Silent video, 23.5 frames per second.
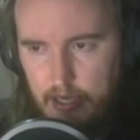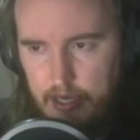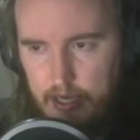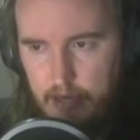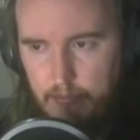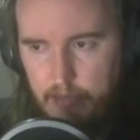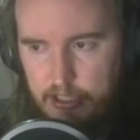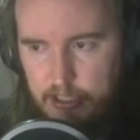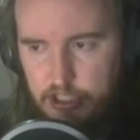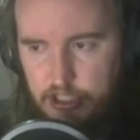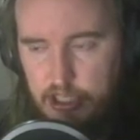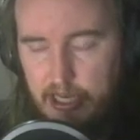
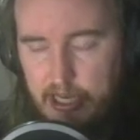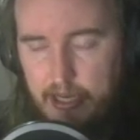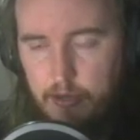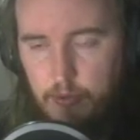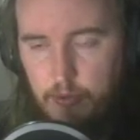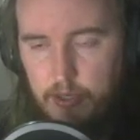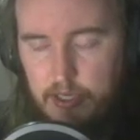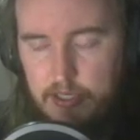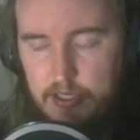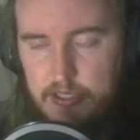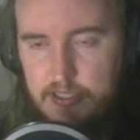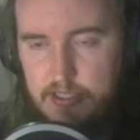much like
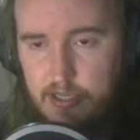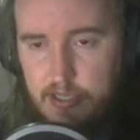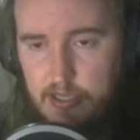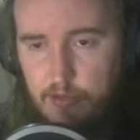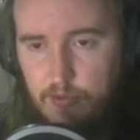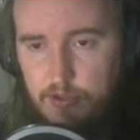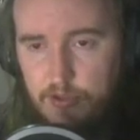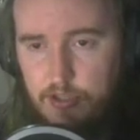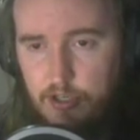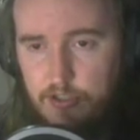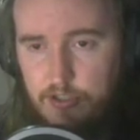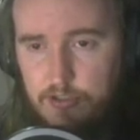we're going to see
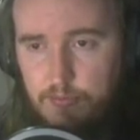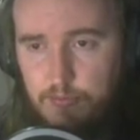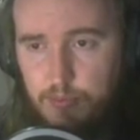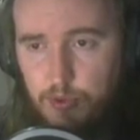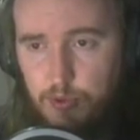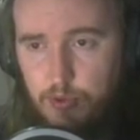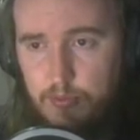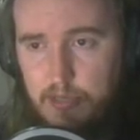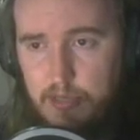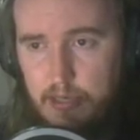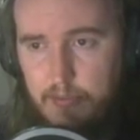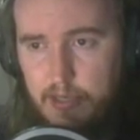with Dr.
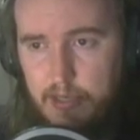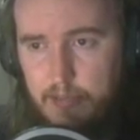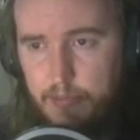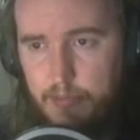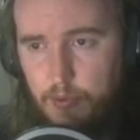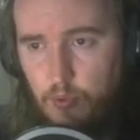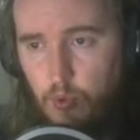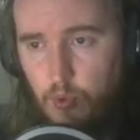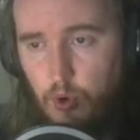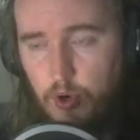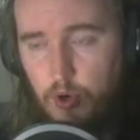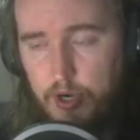Boom coming up
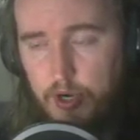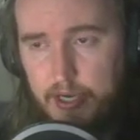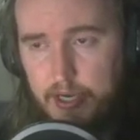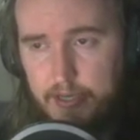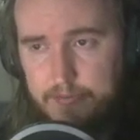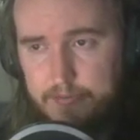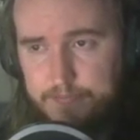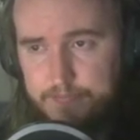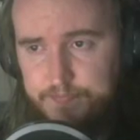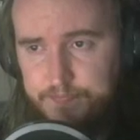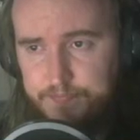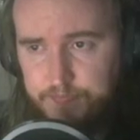in
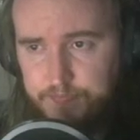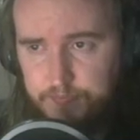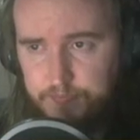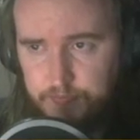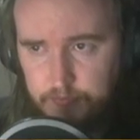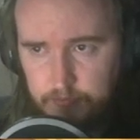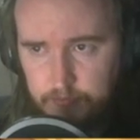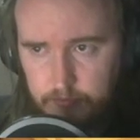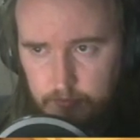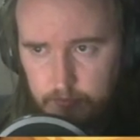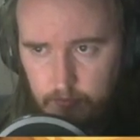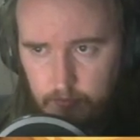Warrior.
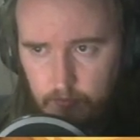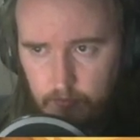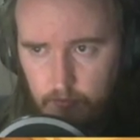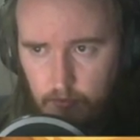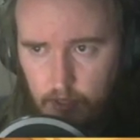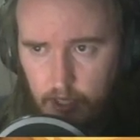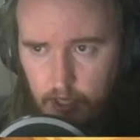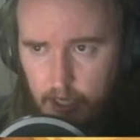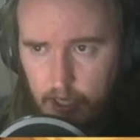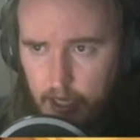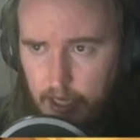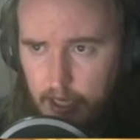
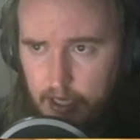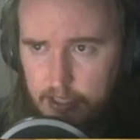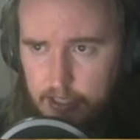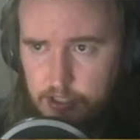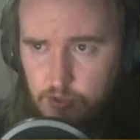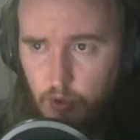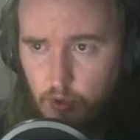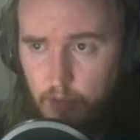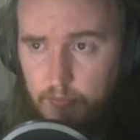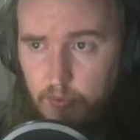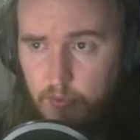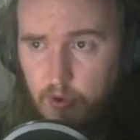
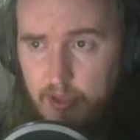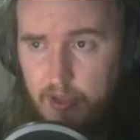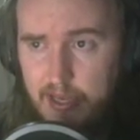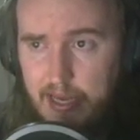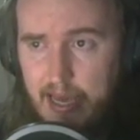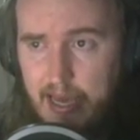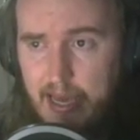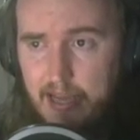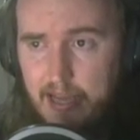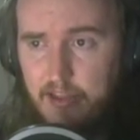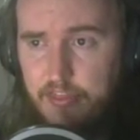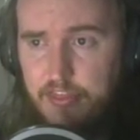Swamp Queen
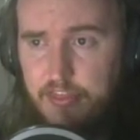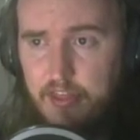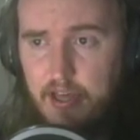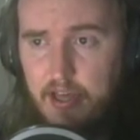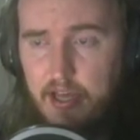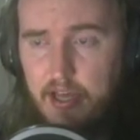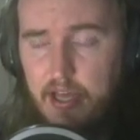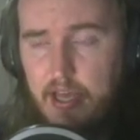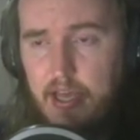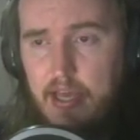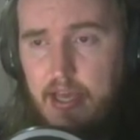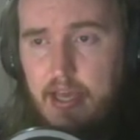
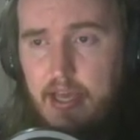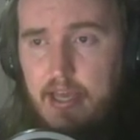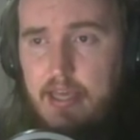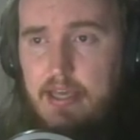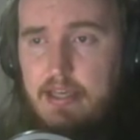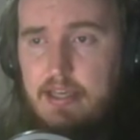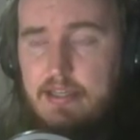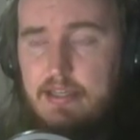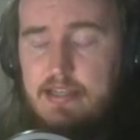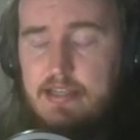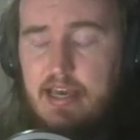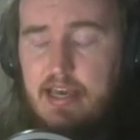Hagatha
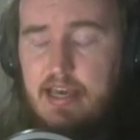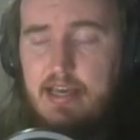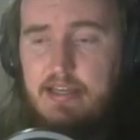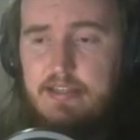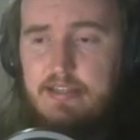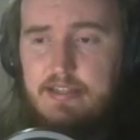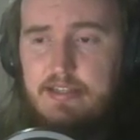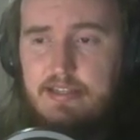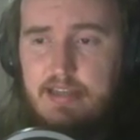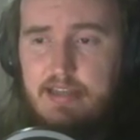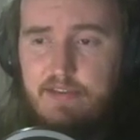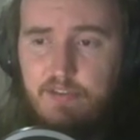is a
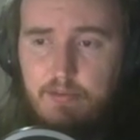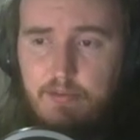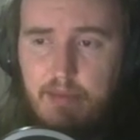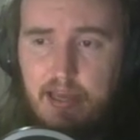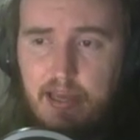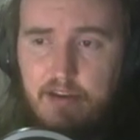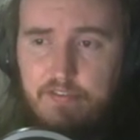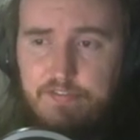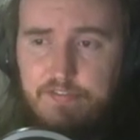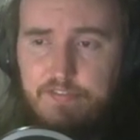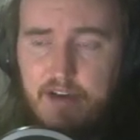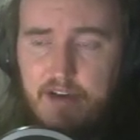
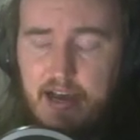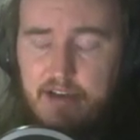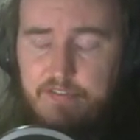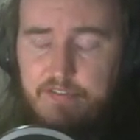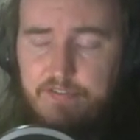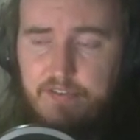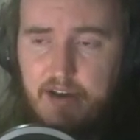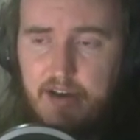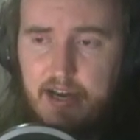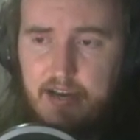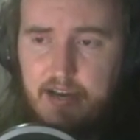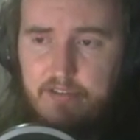7-mana
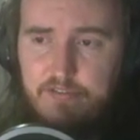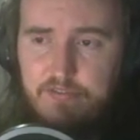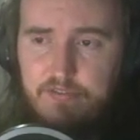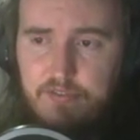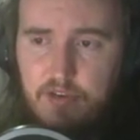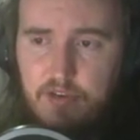5/5